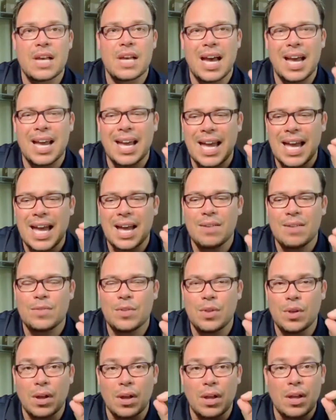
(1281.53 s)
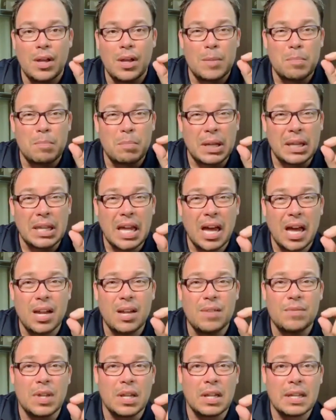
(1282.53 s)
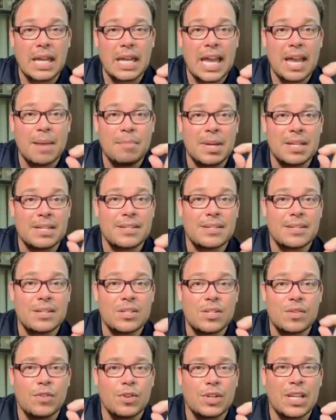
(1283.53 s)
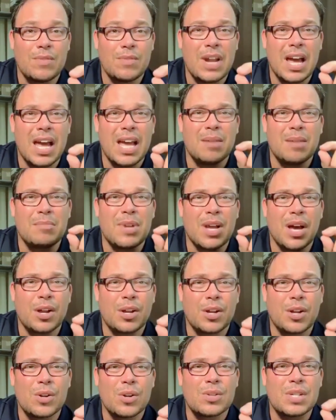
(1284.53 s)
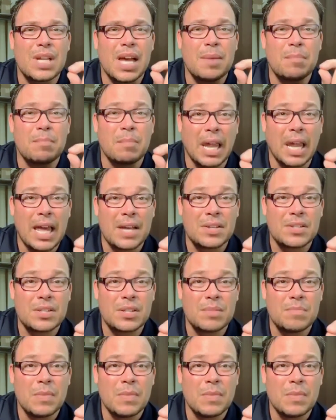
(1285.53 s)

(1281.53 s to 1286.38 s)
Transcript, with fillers: I have the blood of the Lamb. My sins are forgiven. I am not cursed. I am blessed.